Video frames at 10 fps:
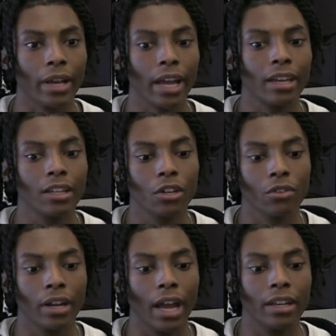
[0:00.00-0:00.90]
Like I can
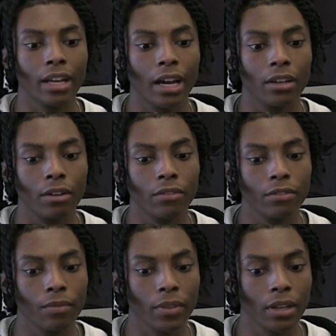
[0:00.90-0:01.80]
create any kind of
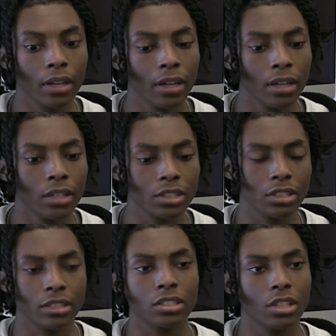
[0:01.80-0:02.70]

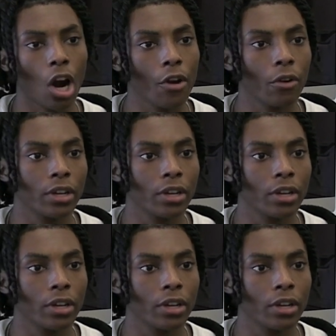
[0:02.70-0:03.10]
scenario